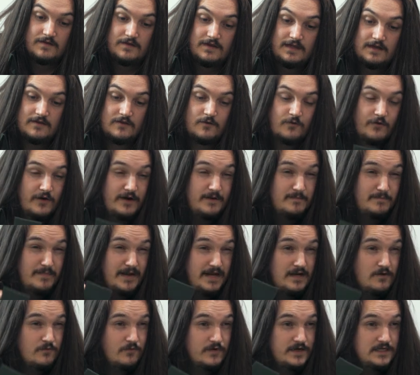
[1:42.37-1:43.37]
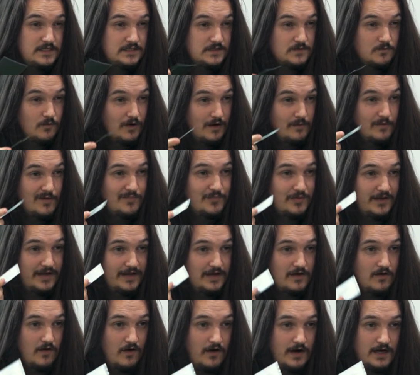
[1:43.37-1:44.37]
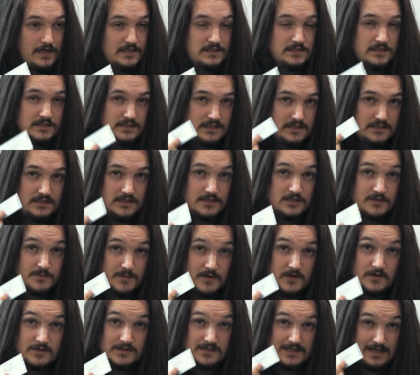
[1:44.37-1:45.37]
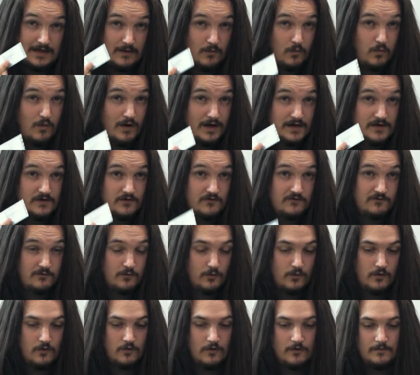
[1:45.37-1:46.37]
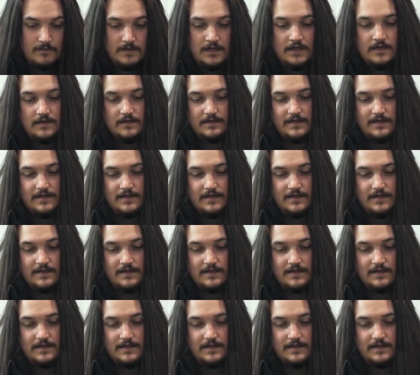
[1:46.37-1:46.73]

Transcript: Now, the main reason why we're playing Eisen's is just because of that one draw.